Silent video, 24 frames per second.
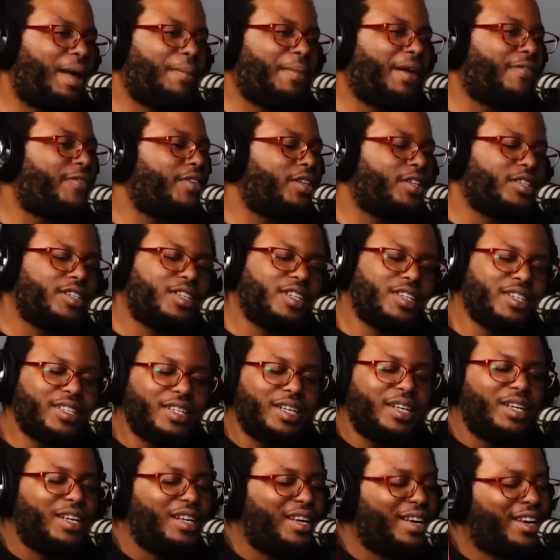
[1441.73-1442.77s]
I'm not feeling good.
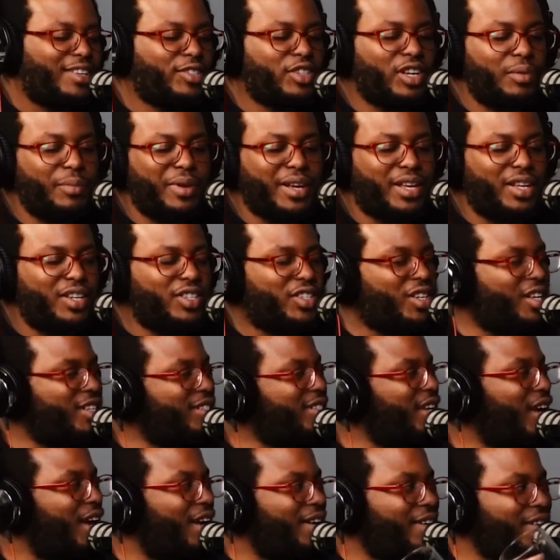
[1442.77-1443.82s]
I started making a gin and
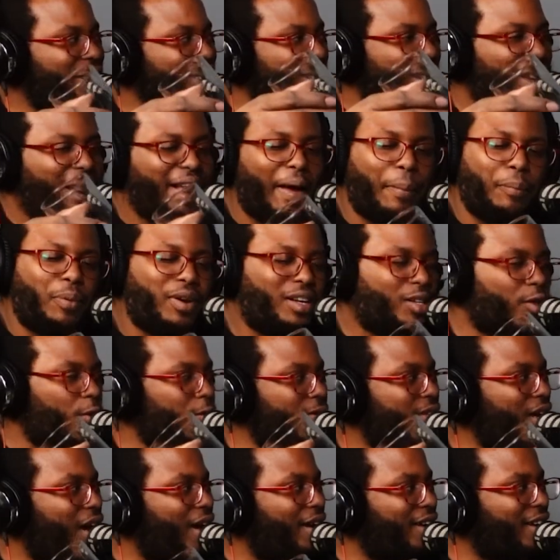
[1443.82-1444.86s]
tonic. I, I put a little
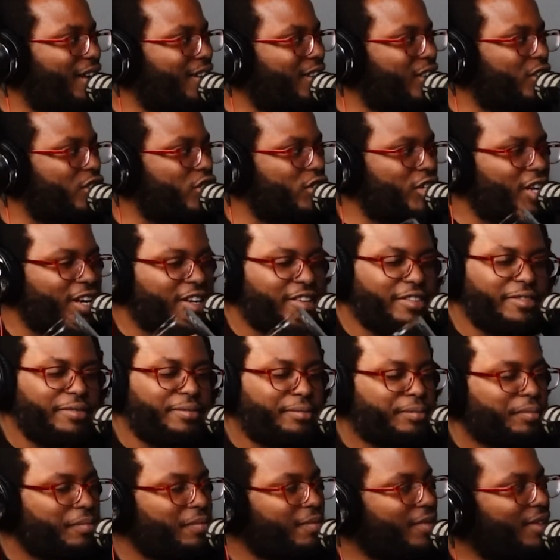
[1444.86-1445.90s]
tonic in this gin.
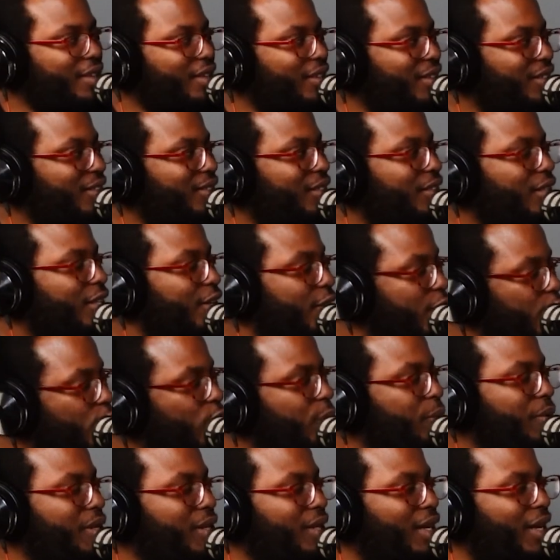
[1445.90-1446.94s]

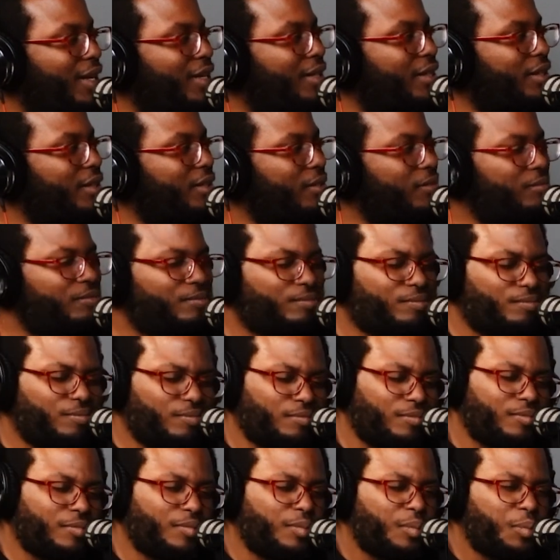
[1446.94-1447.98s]
You'd be like,
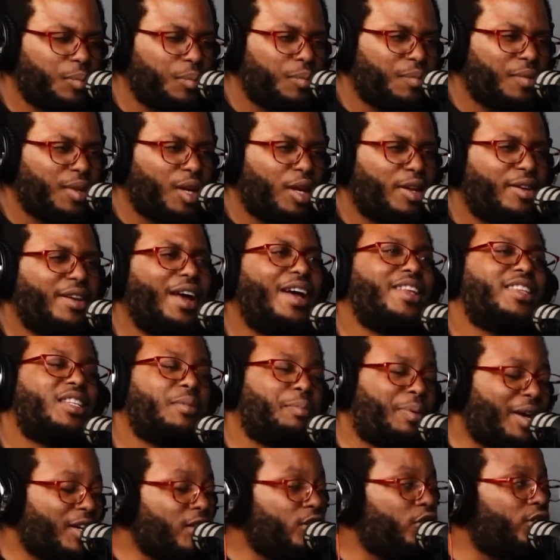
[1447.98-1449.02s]
hmm, hmm, not the
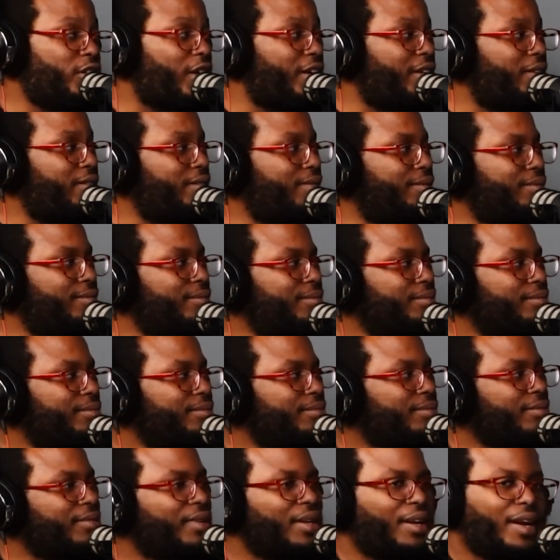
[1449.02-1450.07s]
best gin,
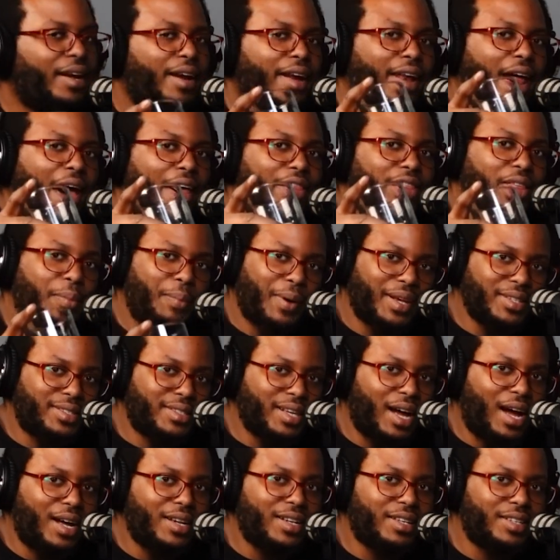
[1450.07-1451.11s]
not the best
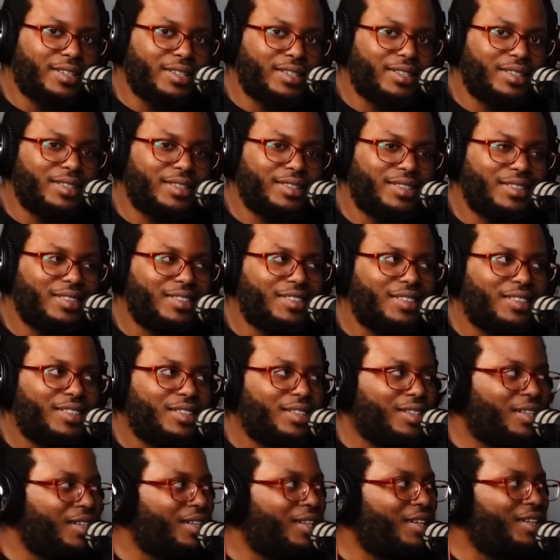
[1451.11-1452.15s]
tonic.
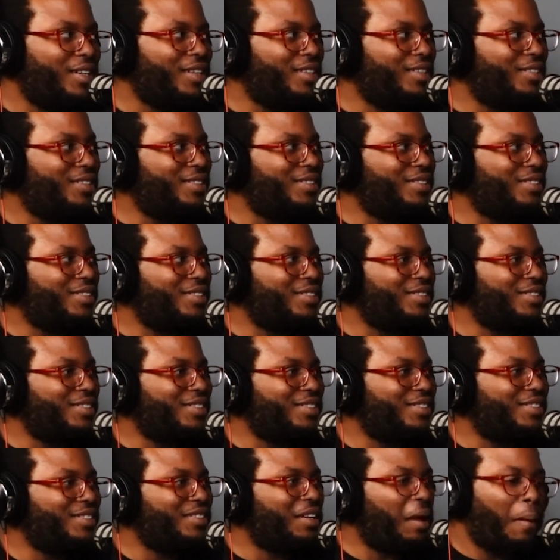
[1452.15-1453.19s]
It's a little flat,
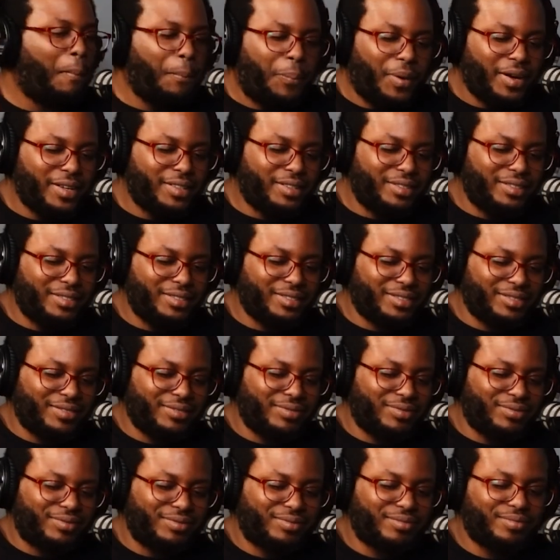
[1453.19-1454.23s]
but but that's a
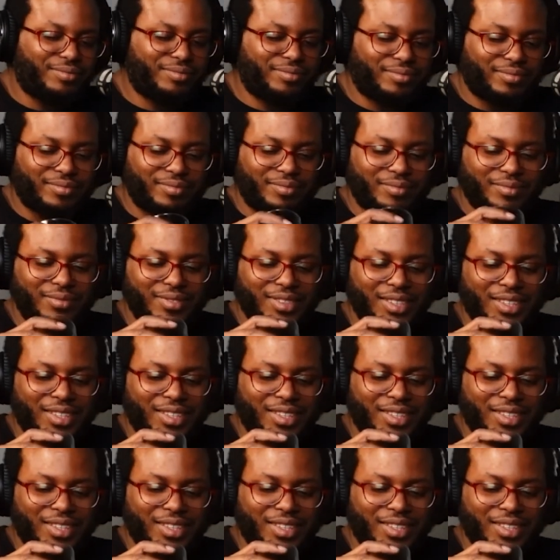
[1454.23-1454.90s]
gin and tonic.